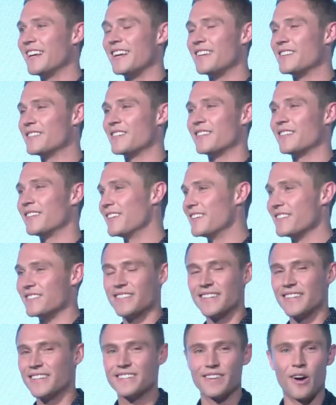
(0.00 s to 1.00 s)
is
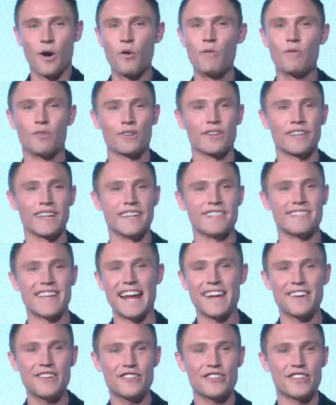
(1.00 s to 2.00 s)
over, it's
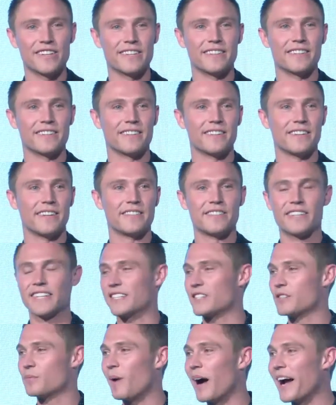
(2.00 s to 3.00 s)
ancient, it's
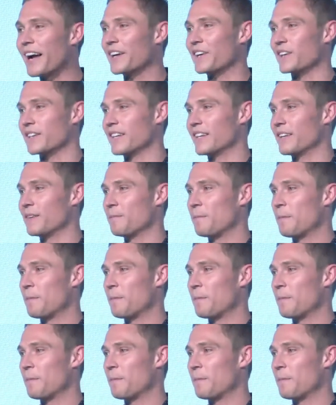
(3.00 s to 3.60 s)
expired.